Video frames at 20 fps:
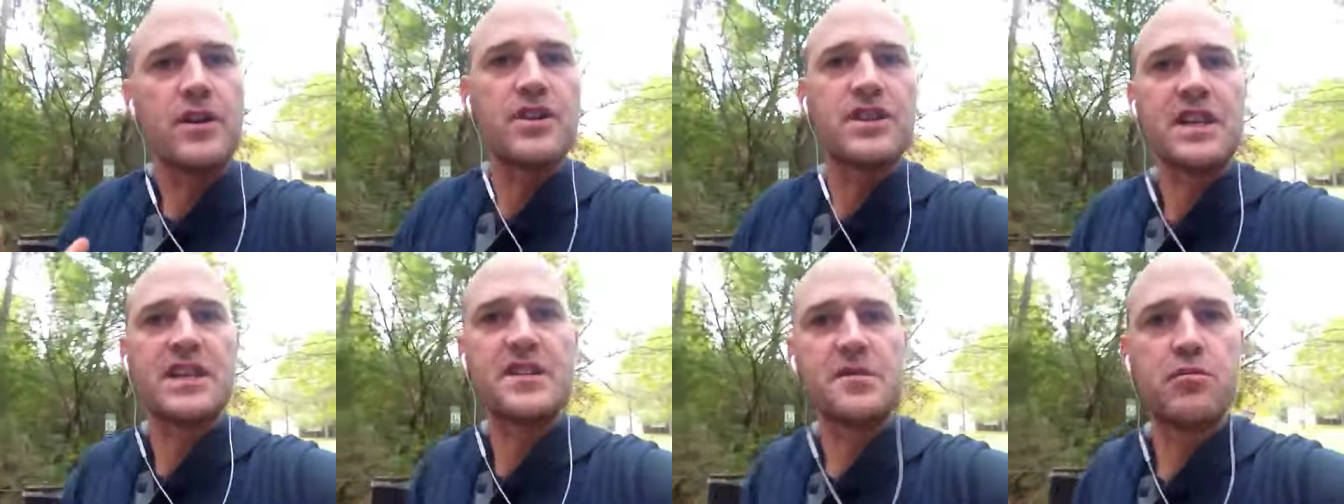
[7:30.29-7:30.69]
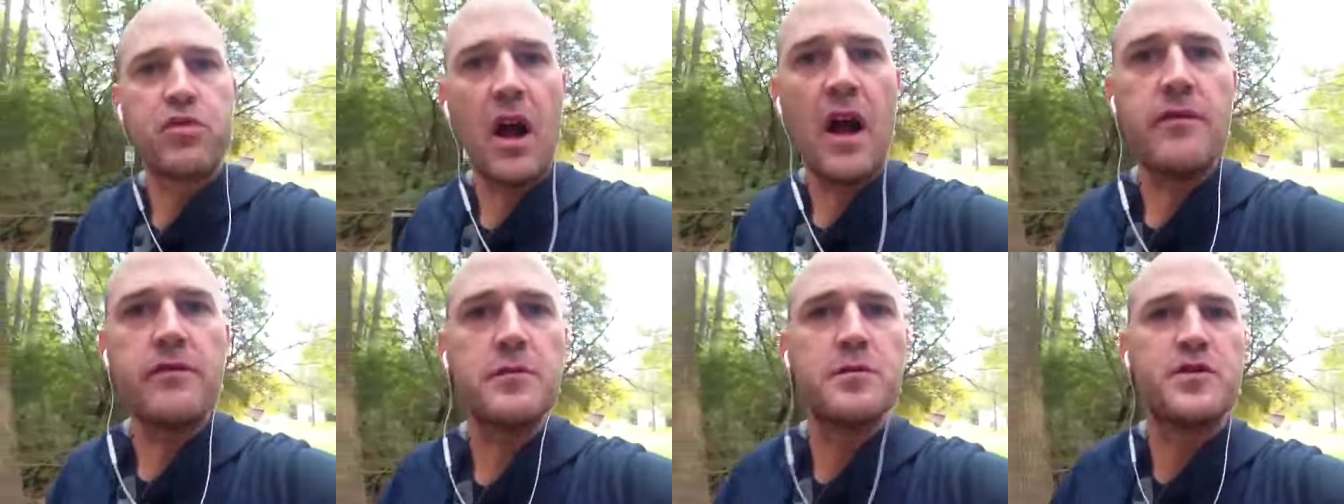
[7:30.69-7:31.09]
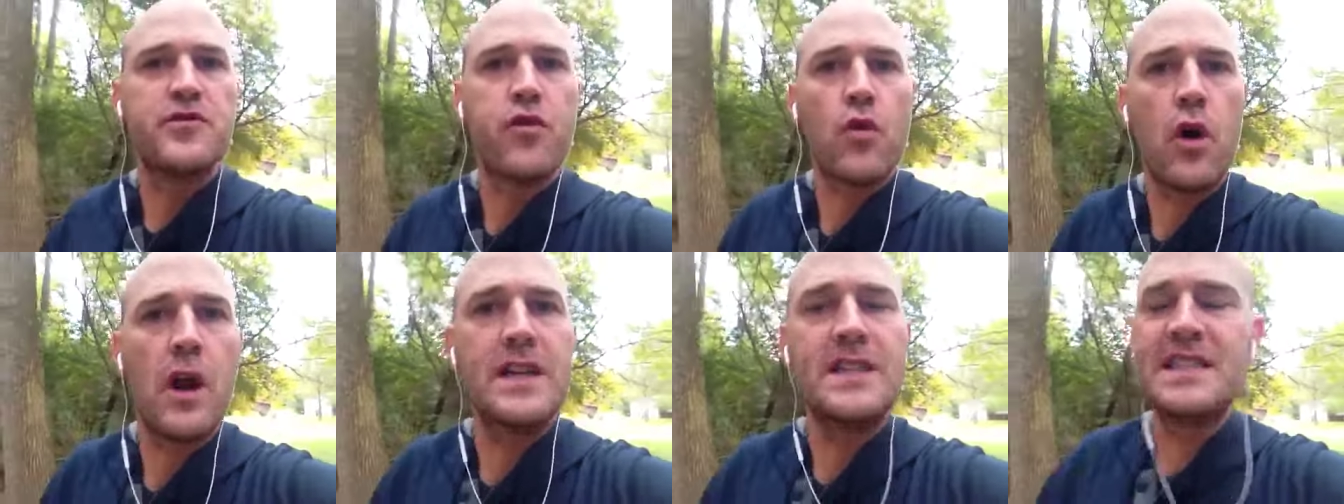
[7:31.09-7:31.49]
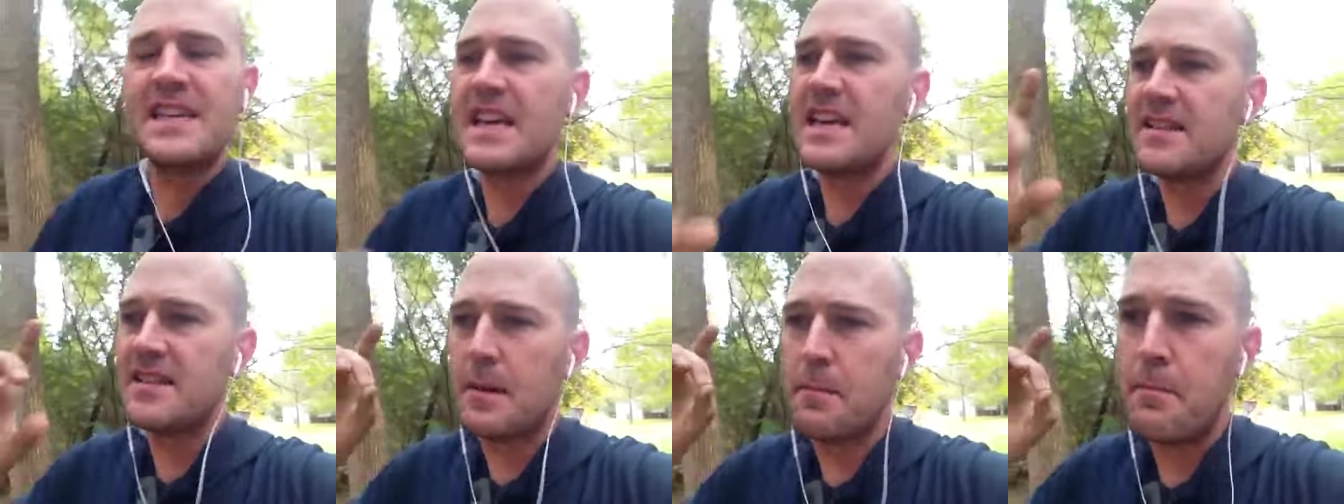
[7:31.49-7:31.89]
It says in Proverbs
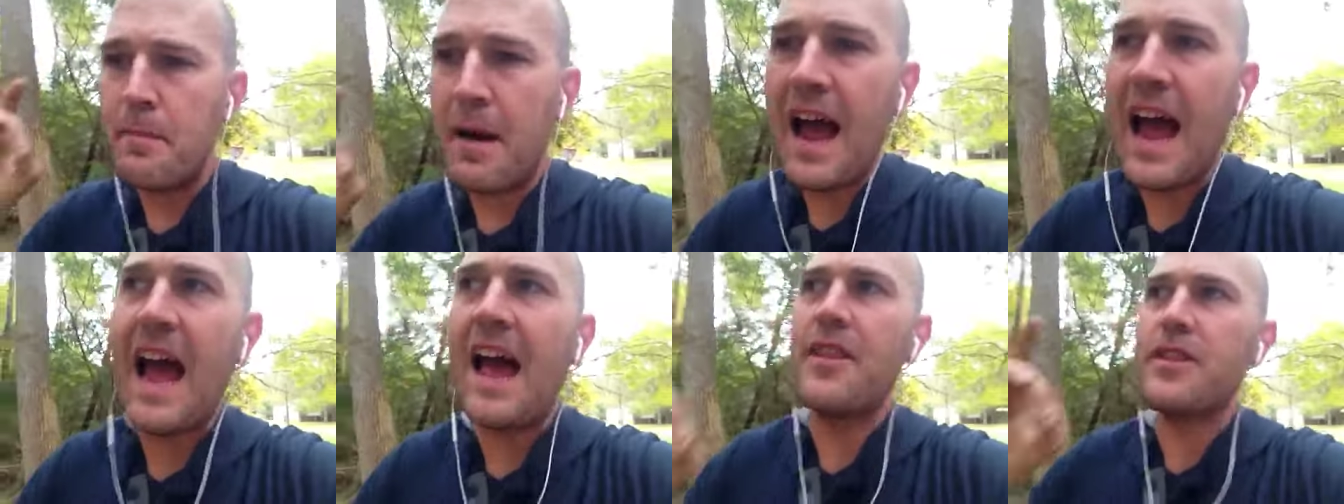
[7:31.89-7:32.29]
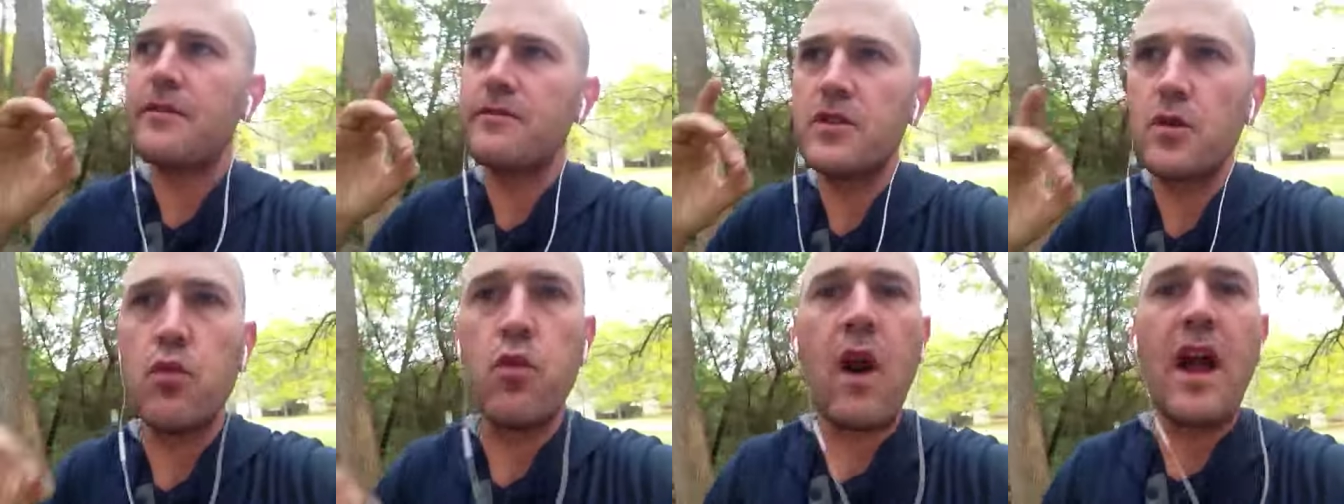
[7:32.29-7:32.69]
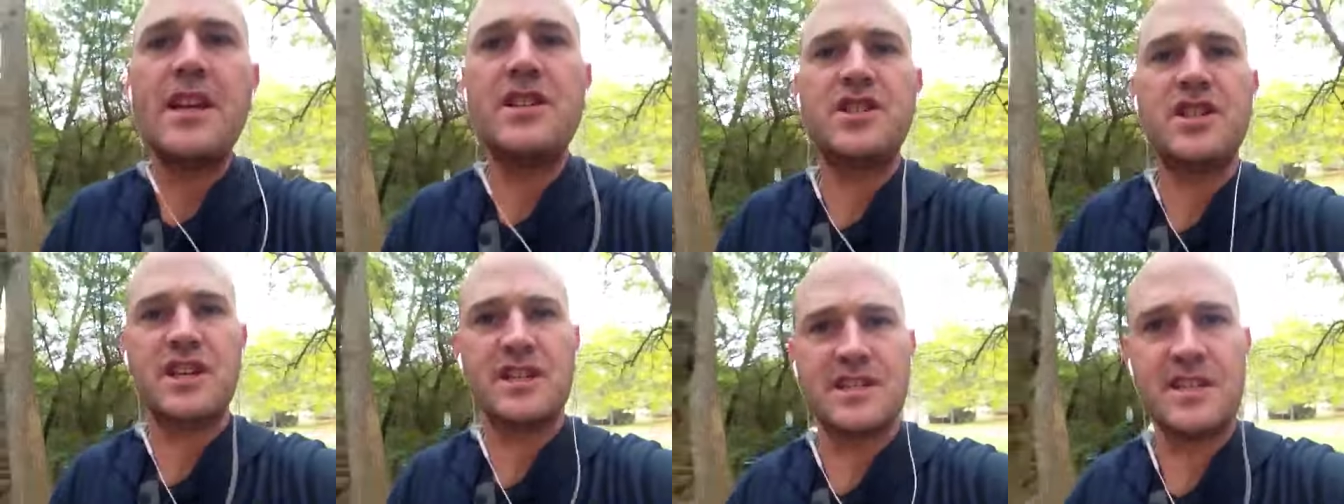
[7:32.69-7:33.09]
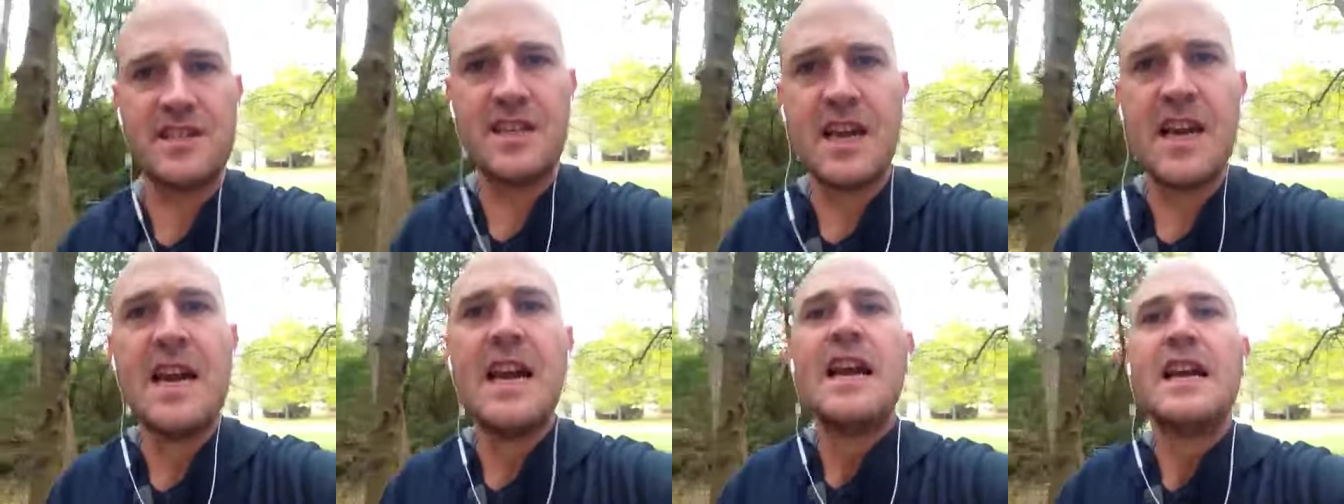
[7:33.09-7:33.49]
4:18, the path of the righteous
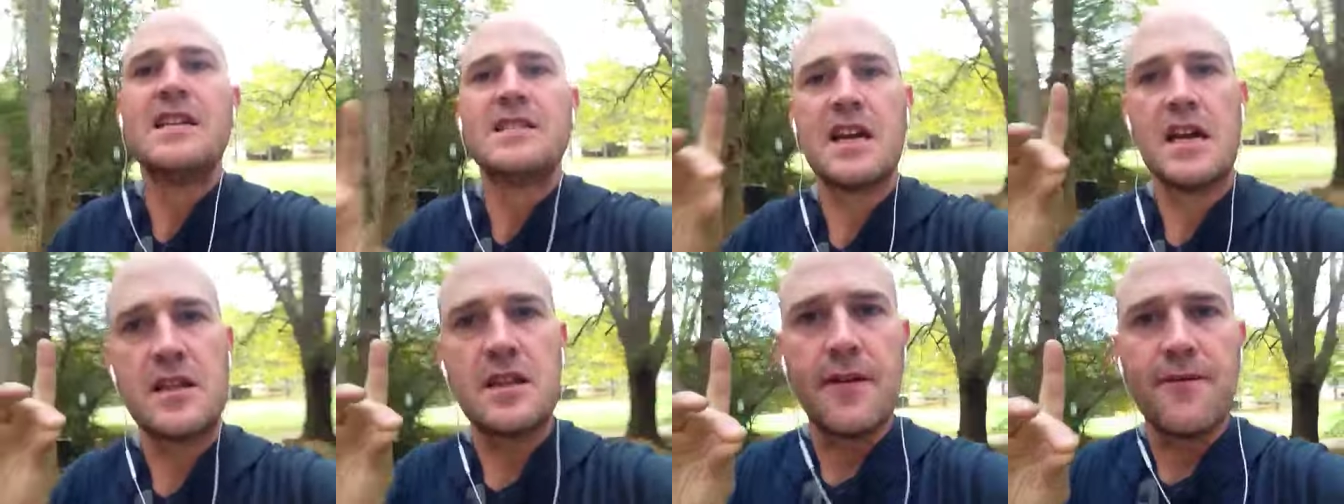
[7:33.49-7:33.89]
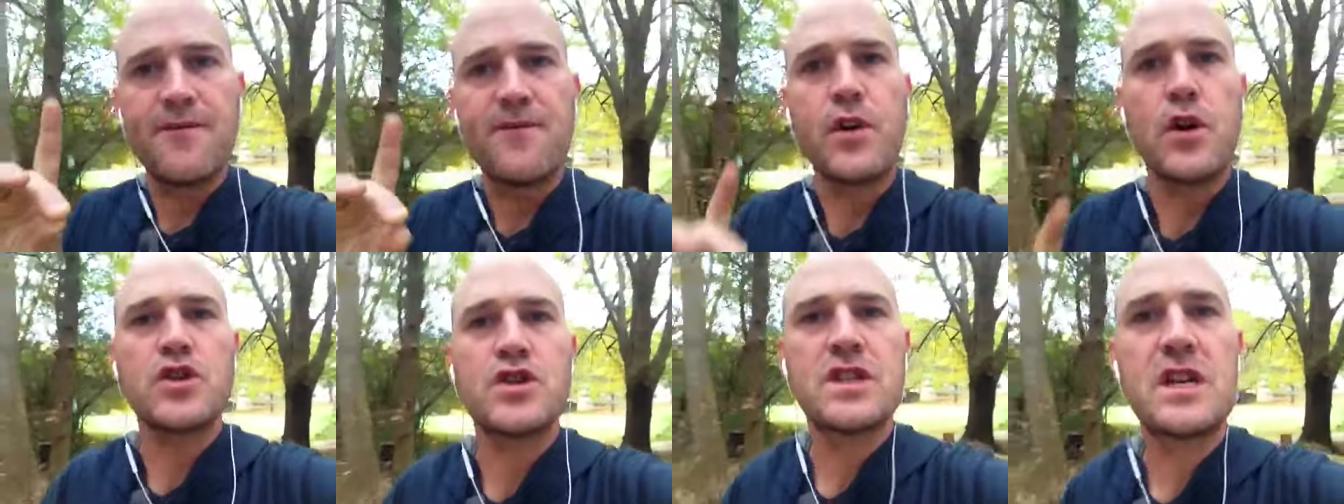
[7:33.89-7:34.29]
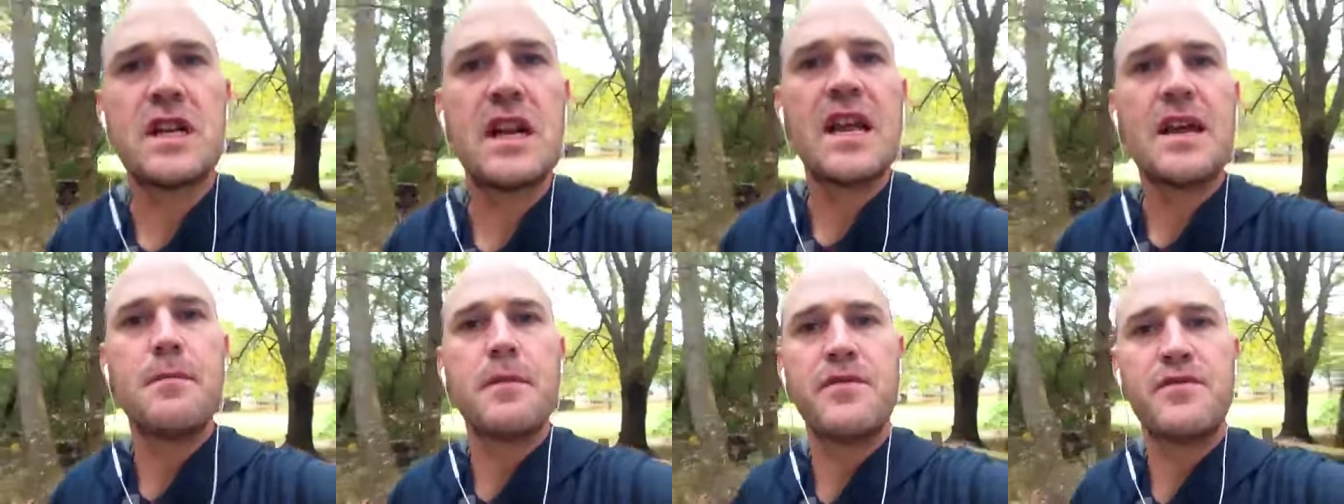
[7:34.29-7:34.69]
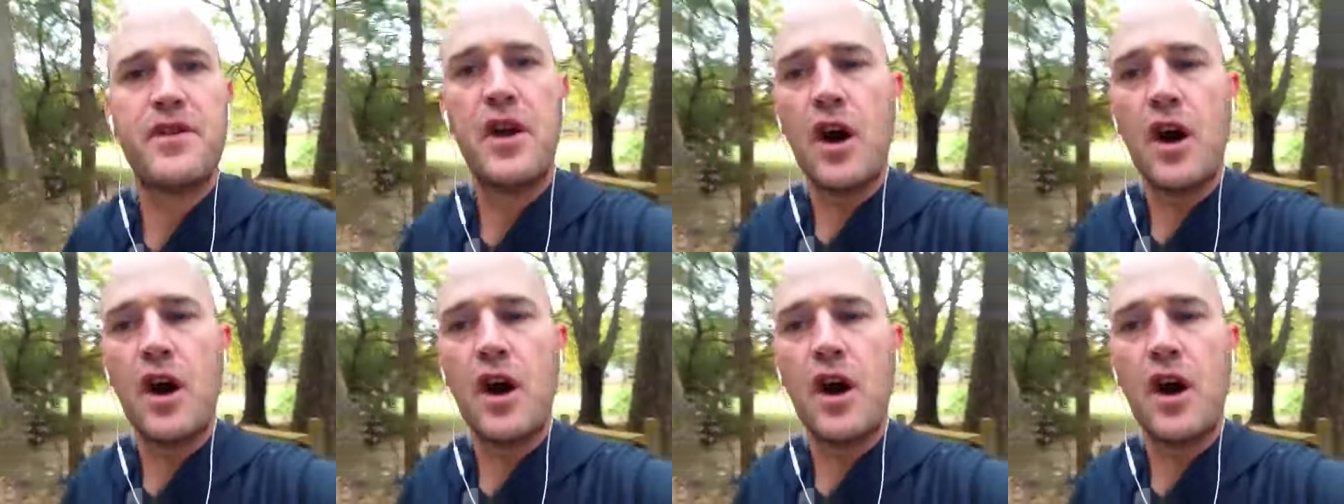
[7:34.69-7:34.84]
is like the first gleam of